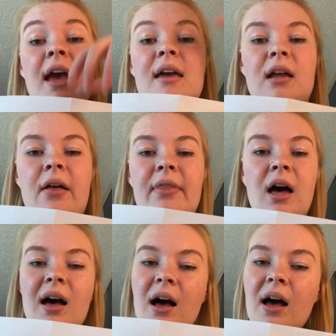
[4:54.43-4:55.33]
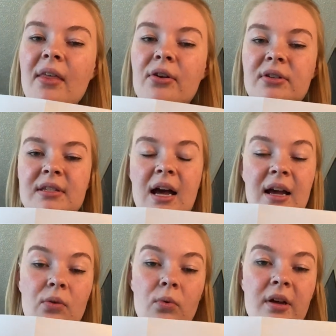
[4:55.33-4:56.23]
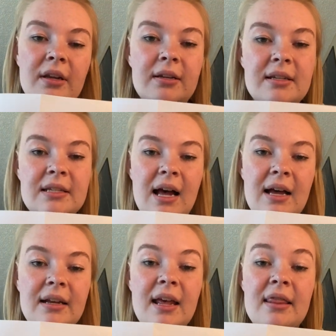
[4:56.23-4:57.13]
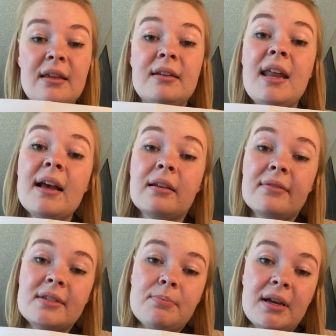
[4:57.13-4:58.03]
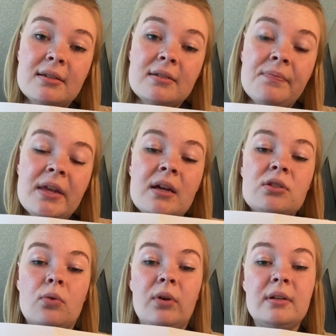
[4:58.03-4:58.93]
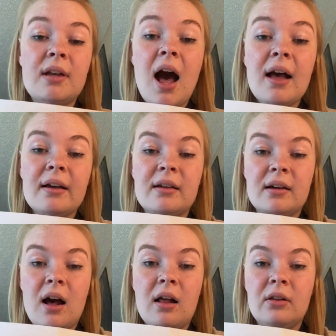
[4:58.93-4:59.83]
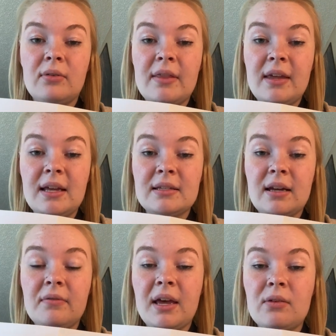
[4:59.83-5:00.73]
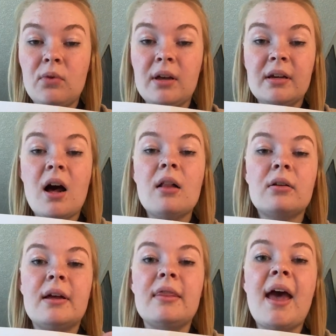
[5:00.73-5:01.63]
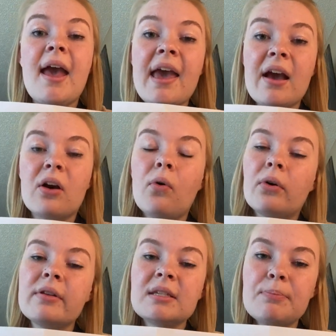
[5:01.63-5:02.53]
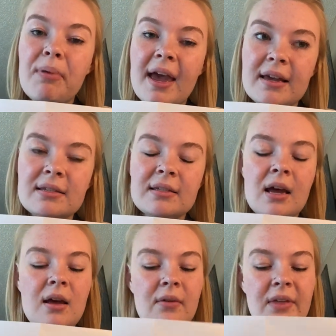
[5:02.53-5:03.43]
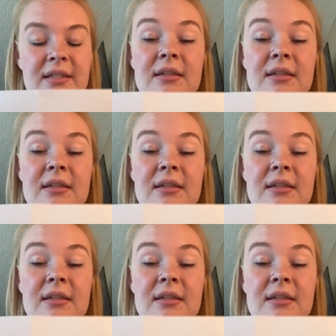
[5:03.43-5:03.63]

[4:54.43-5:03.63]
and on the other side, we're gonna design in the negative space. So we're not gonna color in the inside of the hand, we're gonna color in the air or the space, that's